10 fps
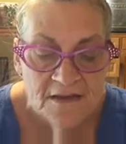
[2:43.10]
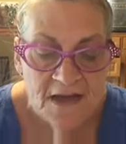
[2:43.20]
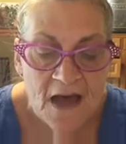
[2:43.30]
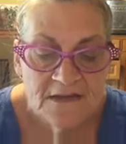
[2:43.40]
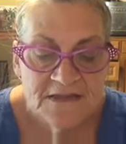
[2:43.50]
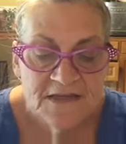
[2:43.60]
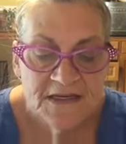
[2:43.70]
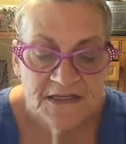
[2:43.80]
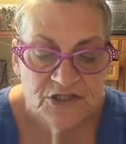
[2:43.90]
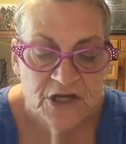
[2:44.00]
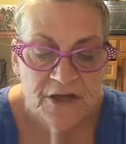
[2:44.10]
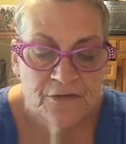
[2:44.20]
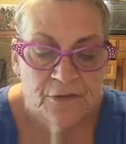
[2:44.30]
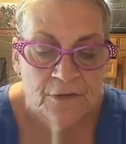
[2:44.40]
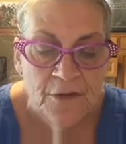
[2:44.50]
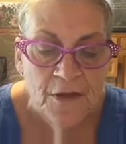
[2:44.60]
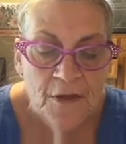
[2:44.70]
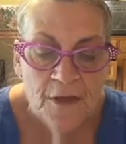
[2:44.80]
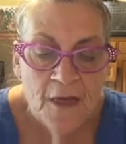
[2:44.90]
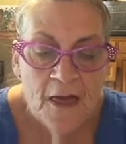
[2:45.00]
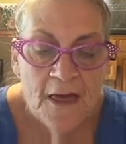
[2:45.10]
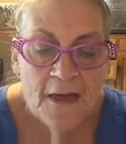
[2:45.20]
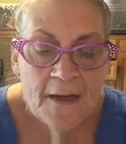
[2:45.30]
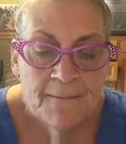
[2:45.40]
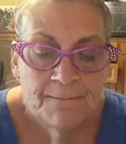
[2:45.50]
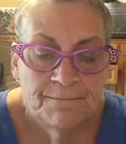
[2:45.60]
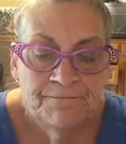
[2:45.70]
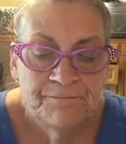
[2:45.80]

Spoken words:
nice to each other. And